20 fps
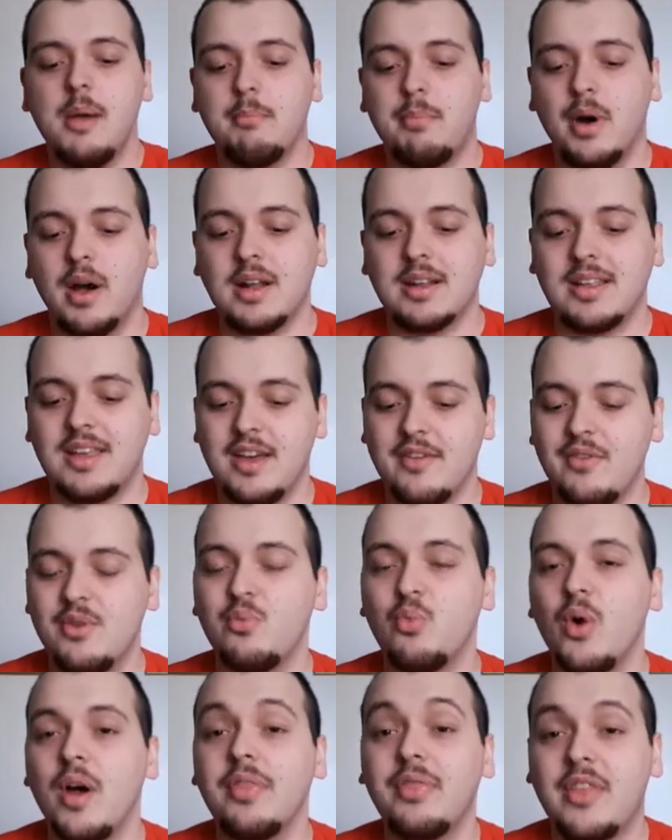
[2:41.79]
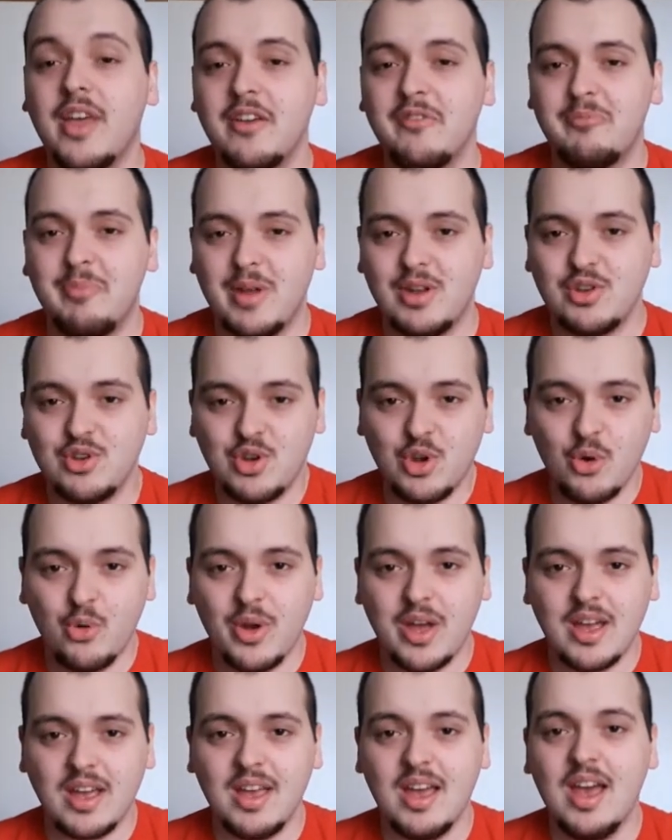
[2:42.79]
But given what they've been
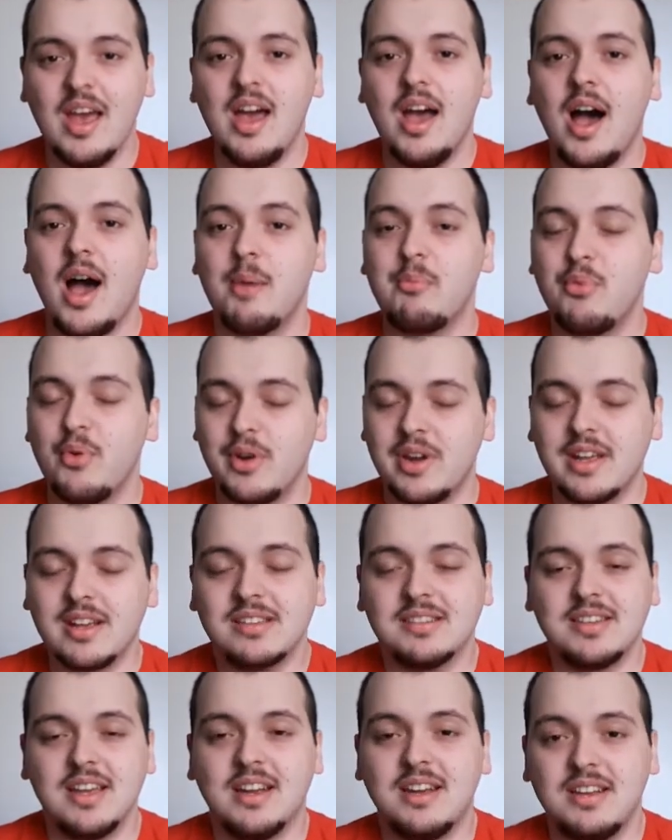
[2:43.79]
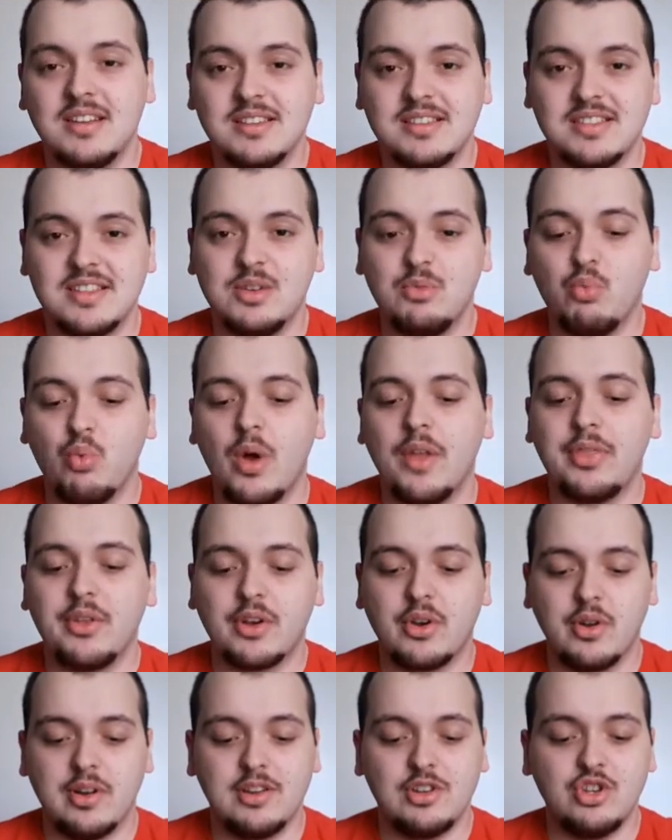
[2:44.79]
doing, I'm pretty excited to see what
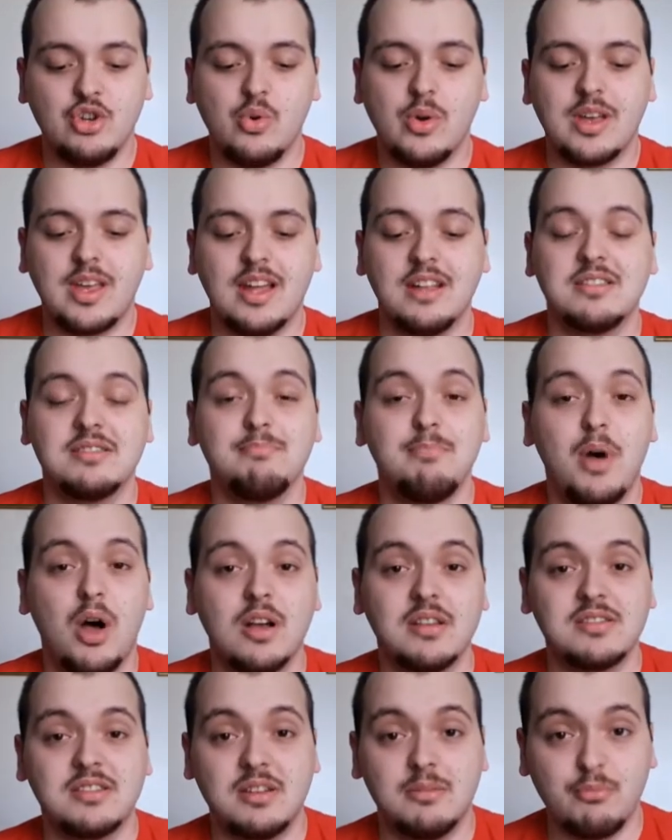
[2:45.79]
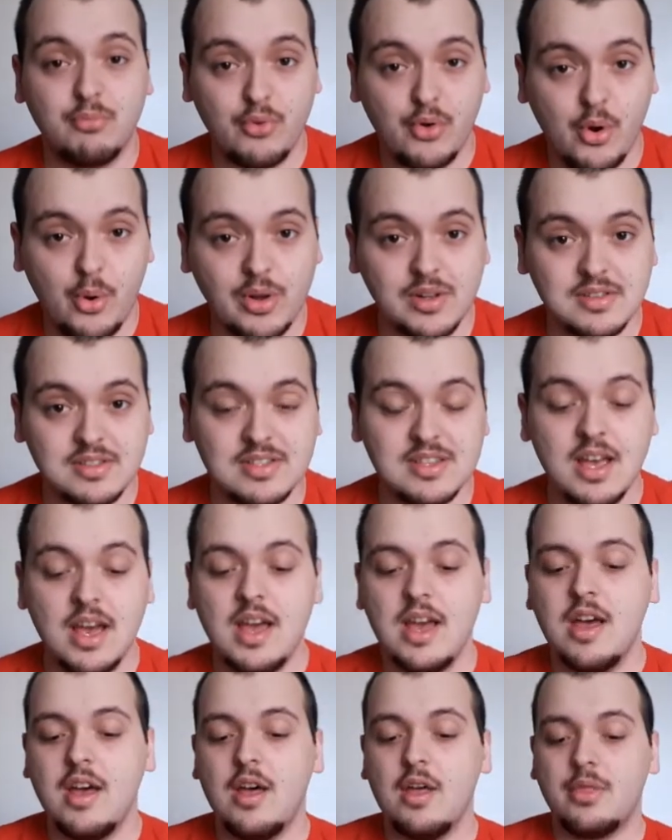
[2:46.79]
they're going to do against Boston Bruins.
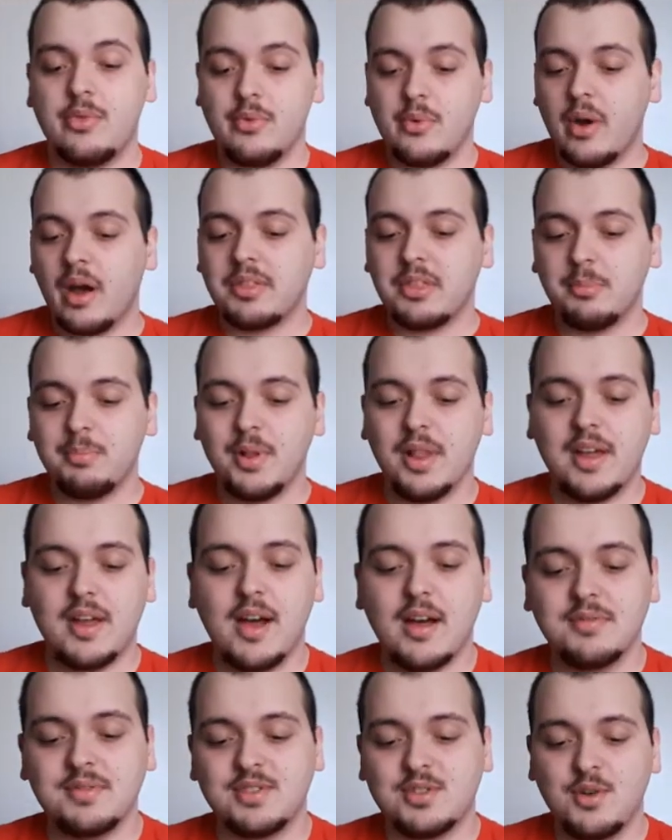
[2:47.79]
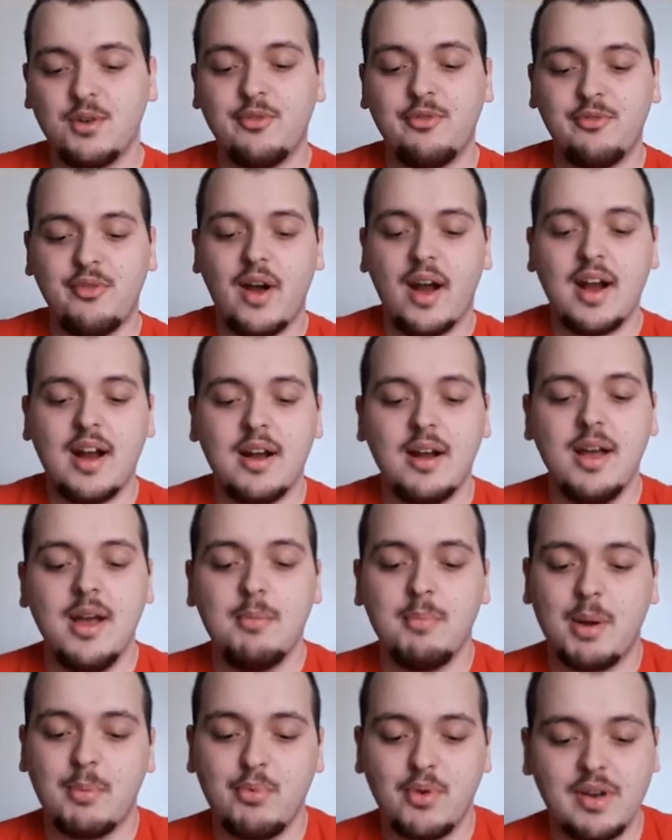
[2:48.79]
Throughout the playoffs so far,
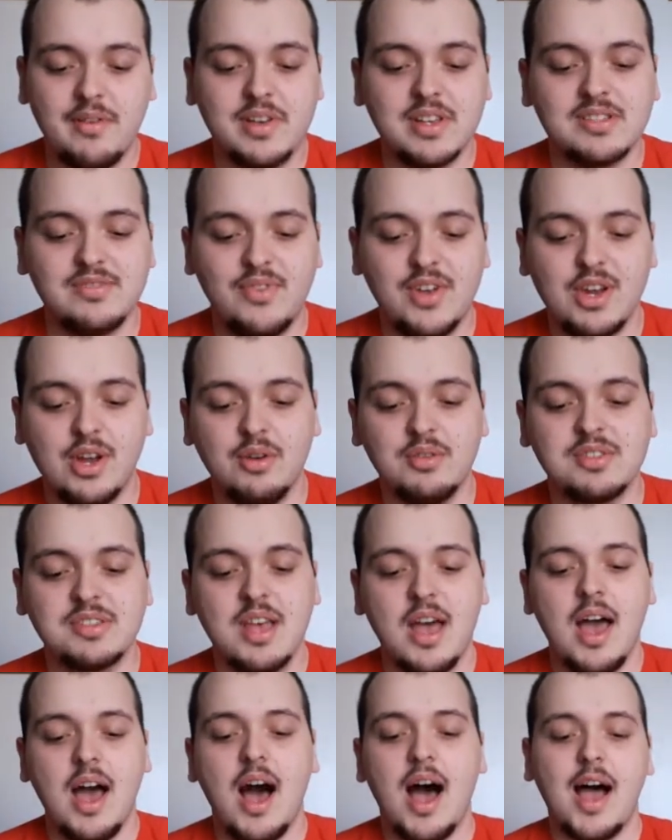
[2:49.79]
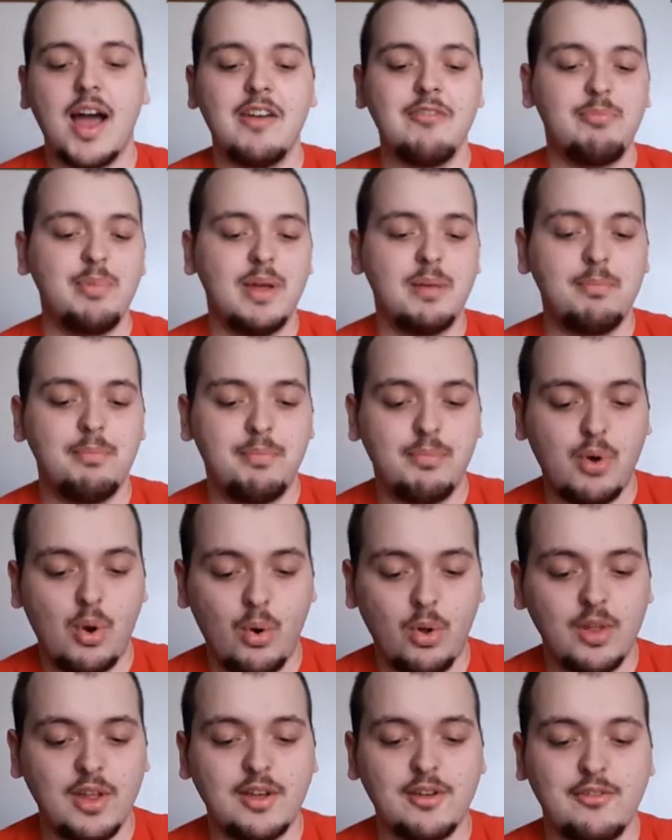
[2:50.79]
my previous videos, I've been
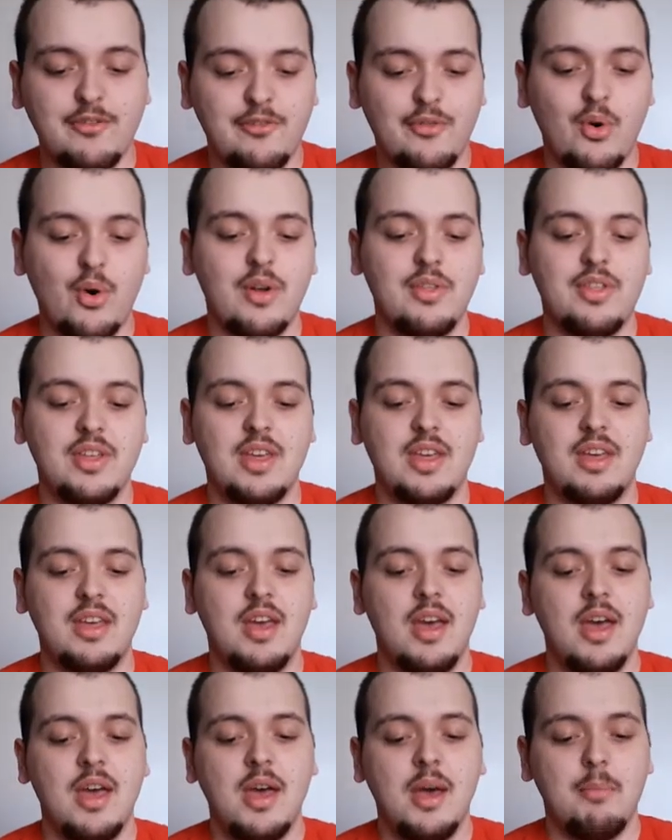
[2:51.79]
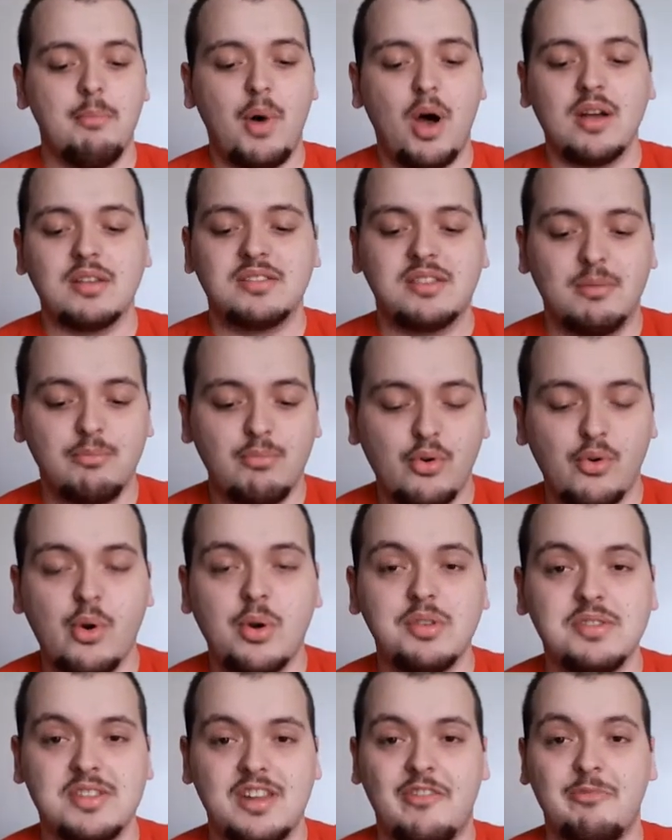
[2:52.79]
pulling for the Boston
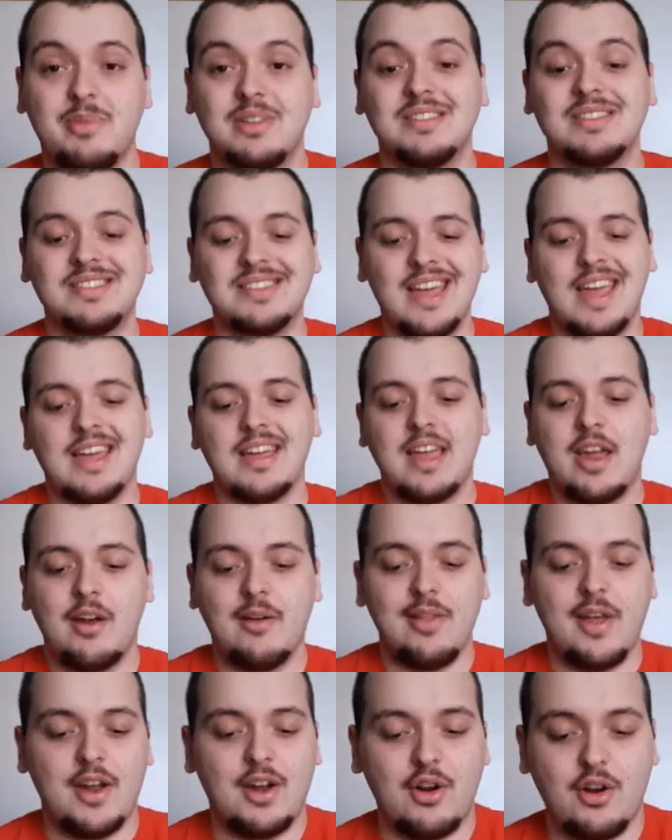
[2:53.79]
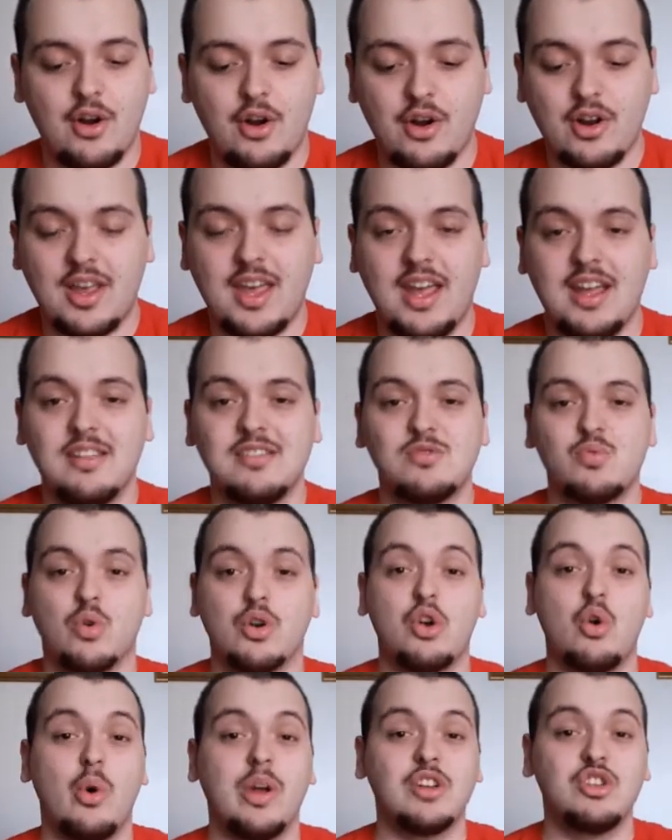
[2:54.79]
Bruins and I've been saying Carolina Hurricanes were
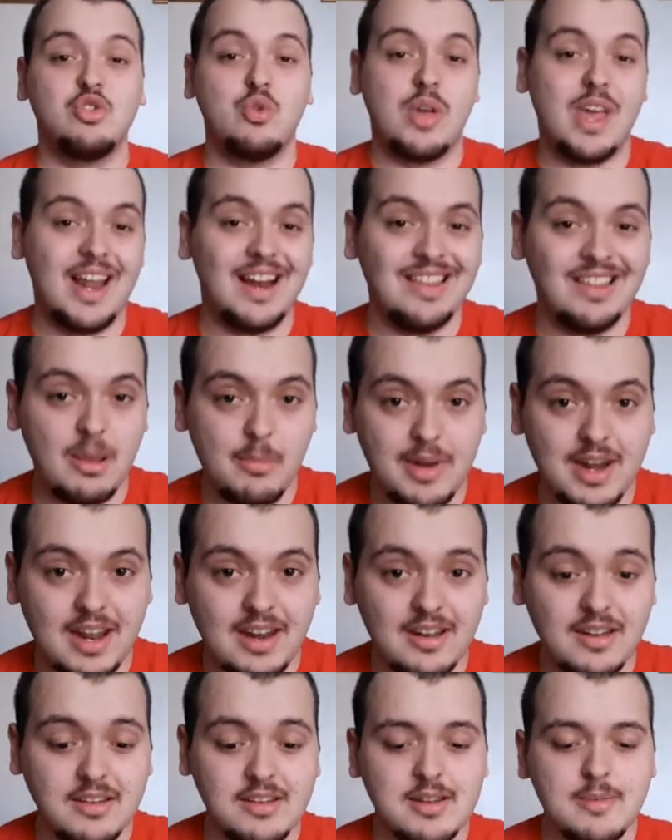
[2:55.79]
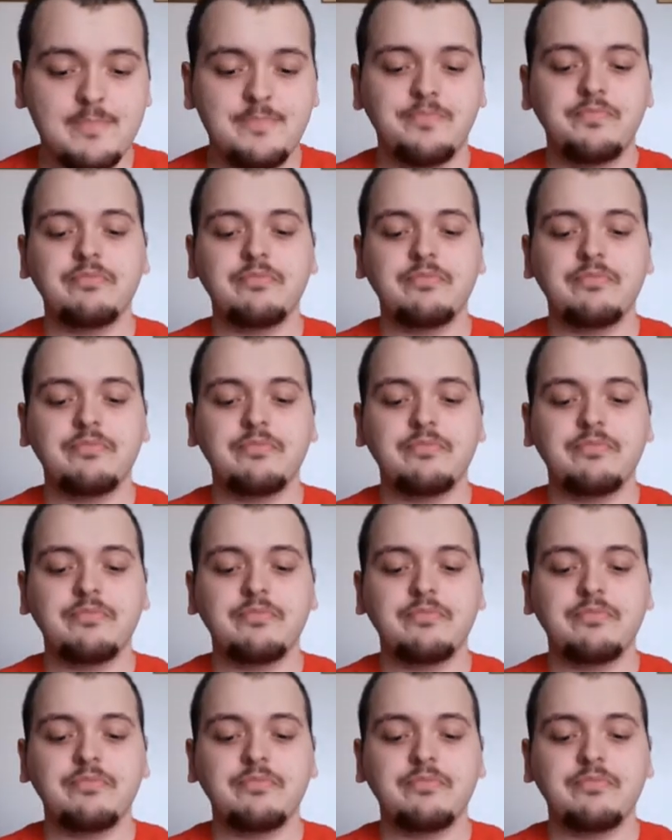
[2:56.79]
going to get eliminated.